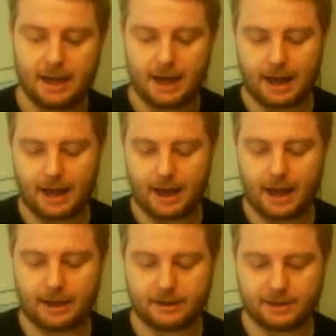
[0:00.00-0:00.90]

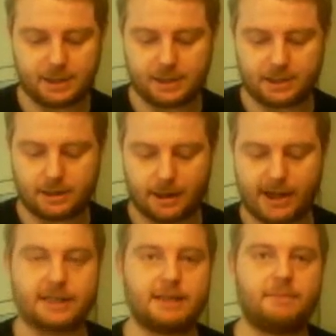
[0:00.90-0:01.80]
And she just,
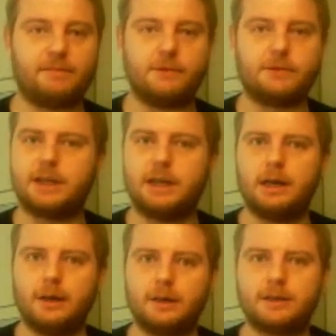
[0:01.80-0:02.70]
like I said before, she
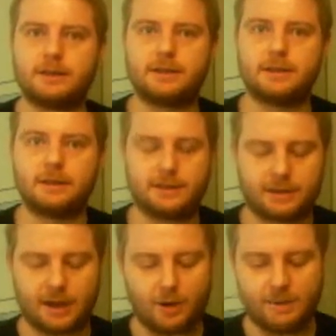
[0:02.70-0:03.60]
looks
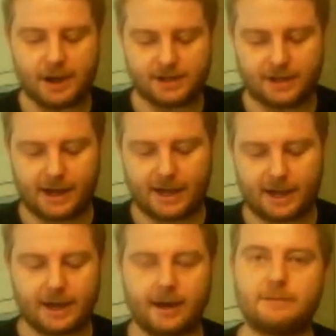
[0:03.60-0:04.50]
so much like
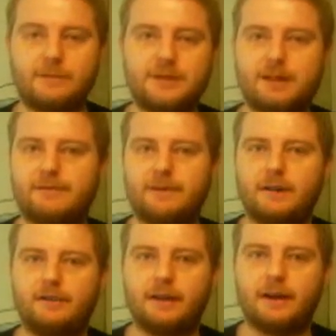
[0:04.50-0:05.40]
a young Michelle
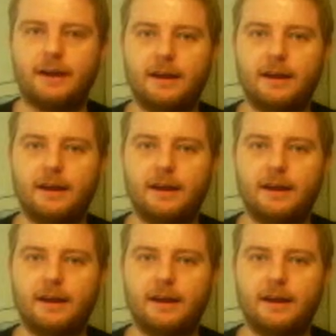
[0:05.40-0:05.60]
Pfeiffer